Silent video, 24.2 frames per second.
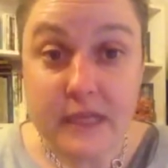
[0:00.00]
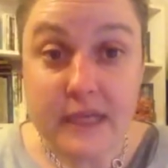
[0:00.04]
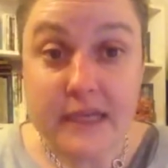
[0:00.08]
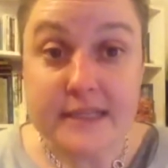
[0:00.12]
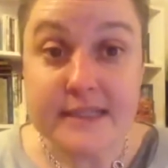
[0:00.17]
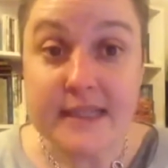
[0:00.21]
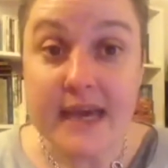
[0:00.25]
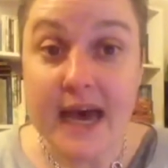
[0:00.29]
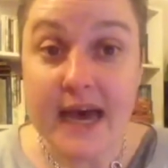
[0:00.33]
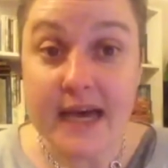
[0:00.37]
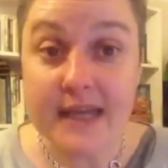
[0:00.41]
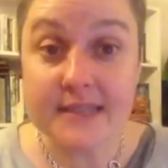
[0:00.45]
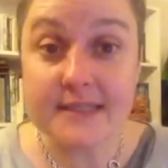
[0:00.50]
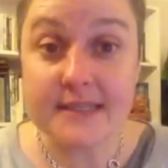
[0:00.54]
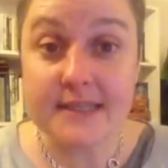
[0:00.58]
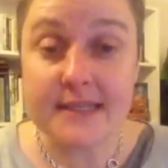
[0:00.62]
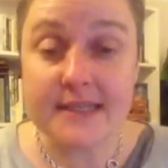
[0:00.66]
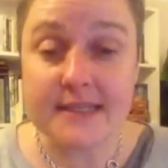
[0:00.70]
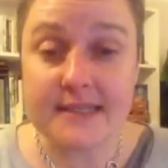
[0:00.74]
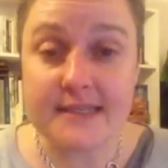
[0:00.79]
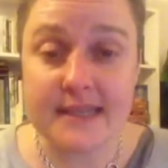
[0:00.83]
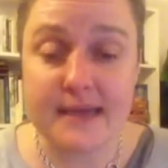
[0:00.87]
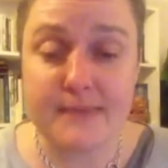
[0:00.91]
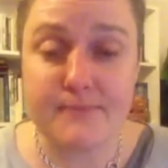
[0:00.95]
to actually
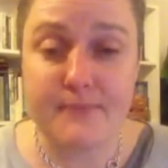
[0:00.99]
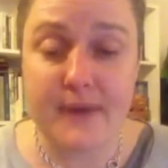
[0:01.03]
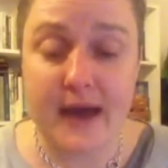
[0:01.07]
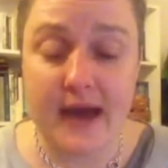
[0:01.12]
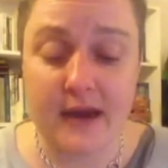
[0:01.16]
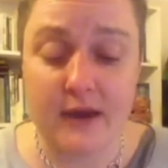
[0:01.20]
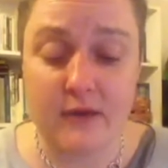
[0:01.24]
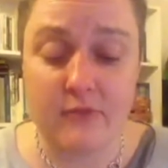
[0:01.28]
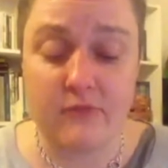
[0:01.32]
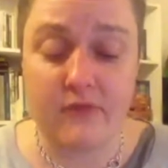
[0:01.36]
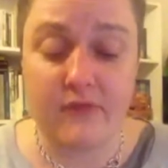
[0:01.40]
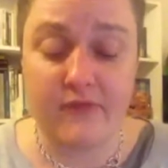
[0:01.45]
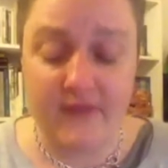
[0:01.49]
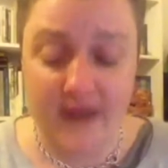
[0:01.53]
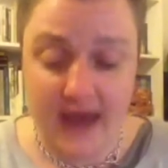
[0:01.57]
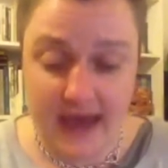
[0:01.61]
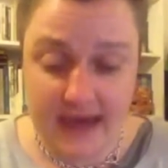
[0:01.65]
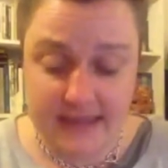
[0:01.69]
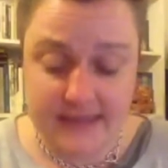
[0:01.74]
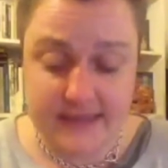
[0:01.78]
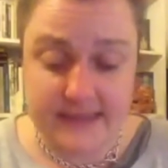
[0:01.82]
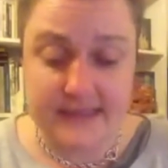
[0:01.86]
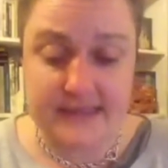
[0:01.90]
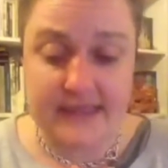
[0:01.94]
sit back and
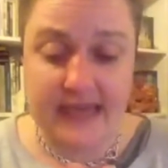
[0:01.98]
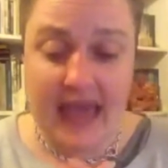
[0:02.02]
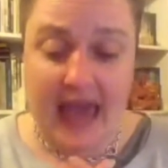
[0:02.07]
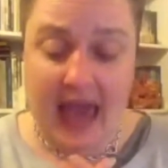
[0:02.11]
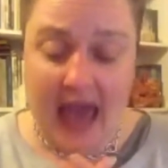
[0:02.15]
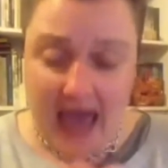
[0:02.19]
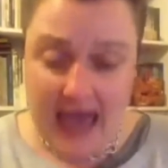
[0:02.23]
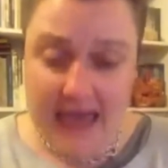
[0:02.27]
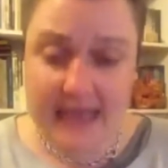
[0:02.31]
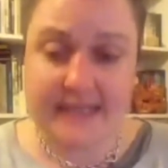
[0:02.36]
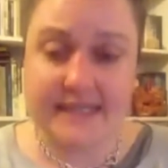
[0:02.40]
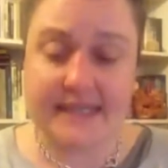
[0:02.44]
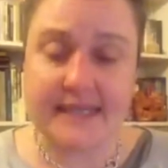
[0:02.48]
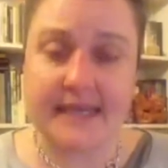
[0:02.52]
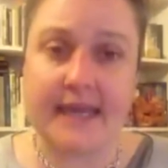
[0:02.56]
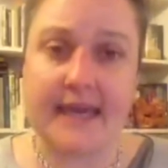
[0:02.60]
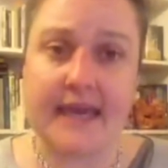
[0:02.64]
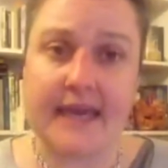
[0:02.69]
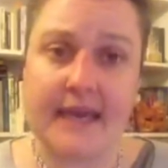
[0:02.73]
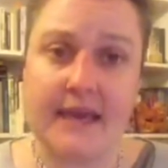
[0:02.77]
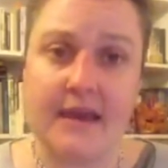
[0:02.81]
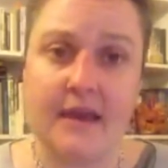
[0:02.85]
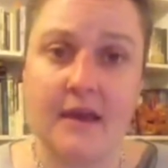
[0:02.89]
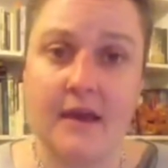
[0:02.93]
reflect and say,
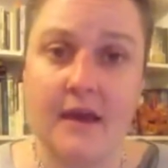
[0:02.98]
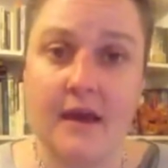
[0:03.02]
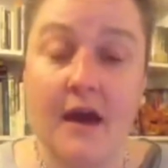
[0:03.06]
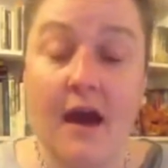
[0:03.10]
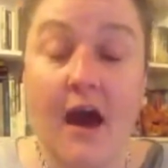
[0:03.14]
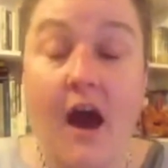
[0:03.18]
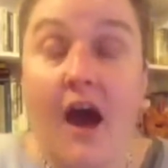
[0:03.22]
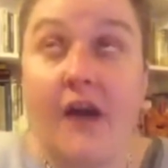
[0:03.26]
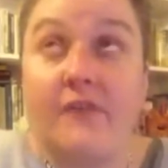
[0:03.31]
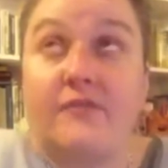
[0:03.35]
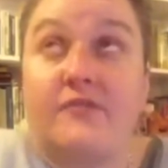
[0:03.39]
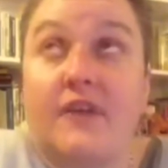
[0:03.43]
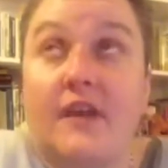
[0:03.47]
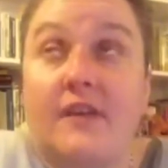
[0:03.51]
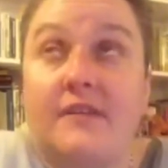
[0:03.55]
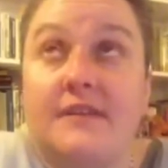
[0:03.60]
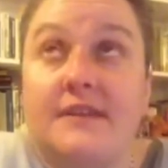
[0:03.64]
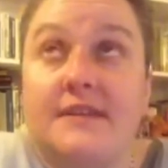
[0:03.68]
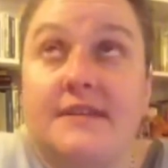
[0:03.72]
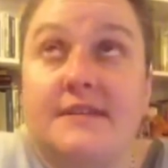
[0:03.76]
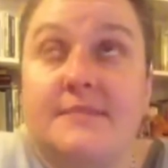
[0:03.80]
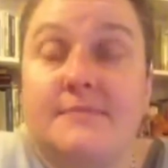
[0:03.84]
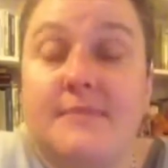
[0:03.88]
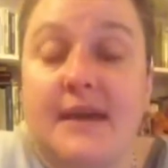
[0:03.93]
actually, I've done
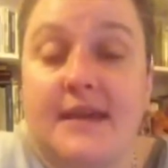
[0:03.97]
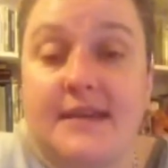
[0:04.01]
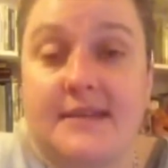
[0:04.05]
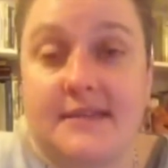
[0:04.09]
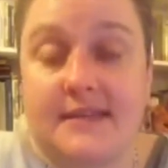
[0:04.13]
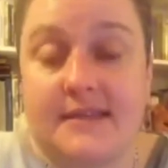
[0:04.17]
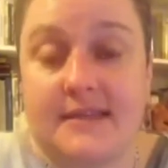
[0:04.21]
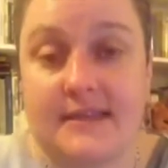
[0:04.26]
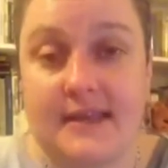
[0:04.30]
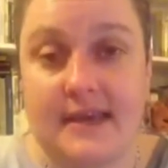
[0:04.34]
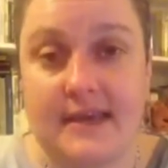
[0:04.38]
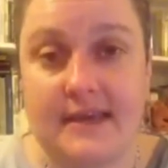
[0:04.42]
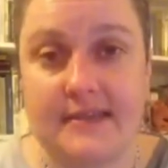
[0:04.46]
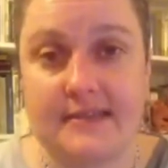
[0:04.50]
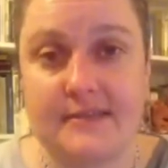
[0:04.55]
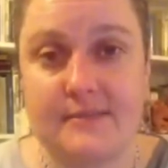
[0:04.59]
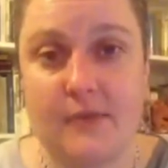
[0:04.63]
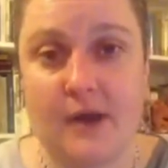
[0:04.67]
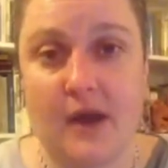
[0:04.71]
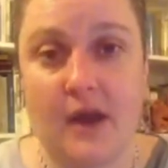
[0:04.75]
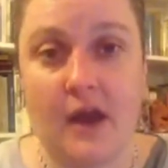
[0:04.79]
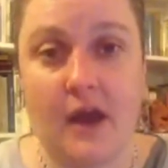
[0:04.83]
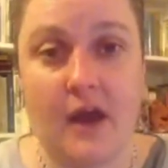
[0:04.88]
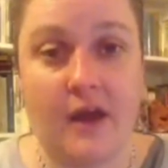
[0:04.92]
these amazing things in
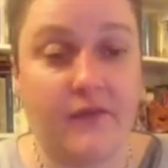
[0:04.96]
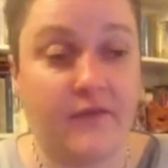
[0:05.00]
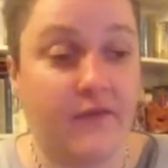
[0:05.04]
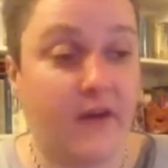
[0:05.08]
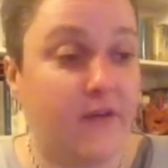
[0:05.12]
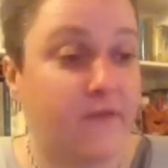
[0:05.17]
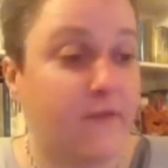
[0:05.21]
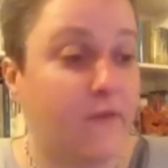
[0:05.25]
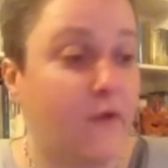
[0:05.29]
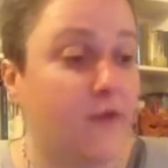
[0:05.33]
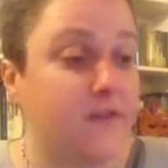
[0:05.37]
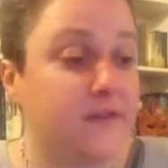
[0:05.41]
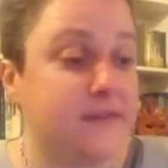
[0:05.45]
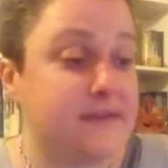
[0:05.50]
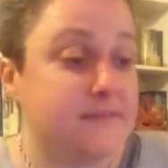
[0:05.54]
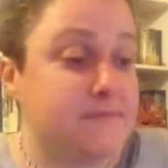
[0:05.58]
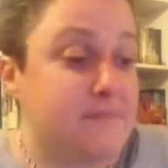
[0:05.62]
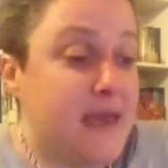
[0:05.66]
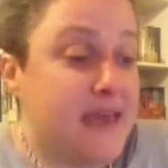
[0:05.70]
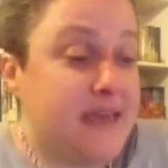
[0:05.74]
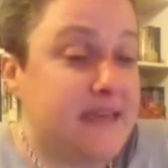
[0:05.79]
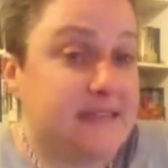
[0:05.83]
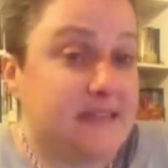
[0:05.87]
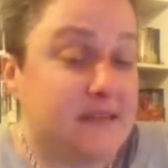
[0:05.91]
my life. I've got these
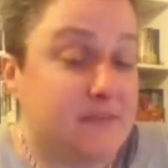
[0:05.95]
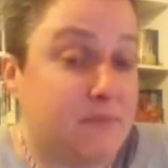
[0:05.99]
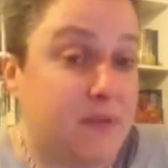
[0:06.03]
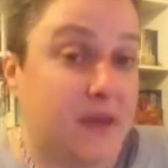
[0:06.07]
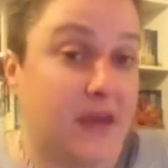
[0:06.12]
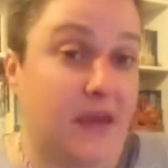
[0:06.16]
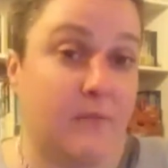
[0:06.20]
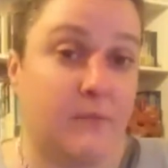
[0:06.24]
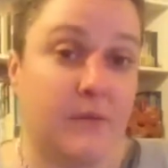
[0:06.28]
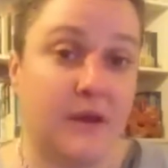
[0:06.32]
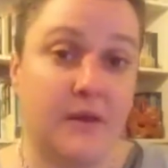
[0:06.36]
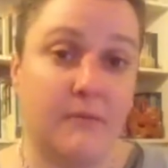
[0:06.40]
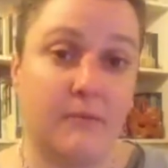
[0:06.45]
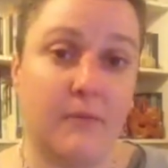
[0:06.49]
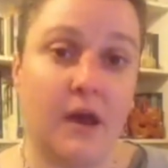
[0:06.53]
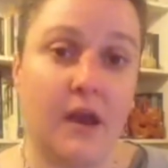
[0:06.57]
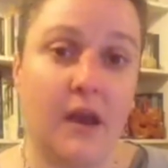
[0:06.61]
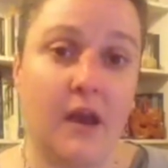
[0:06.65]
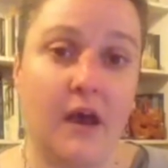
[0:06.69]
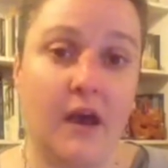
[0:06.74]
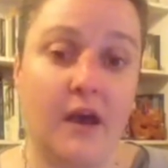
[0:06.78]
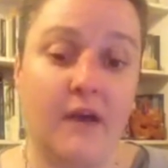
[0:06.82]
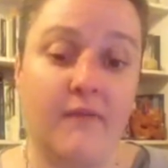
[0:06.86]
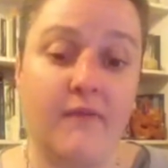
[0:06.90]
amazing people in my
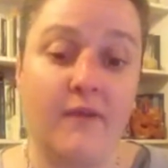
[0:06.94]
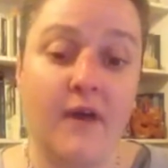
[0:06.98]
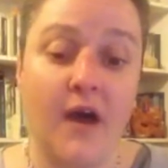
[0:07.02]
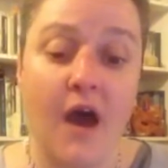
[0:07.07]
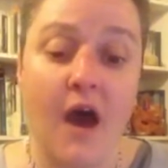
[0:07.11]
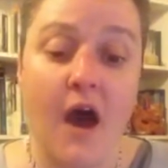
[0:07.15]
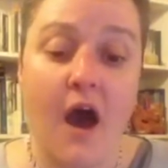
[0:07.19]
life.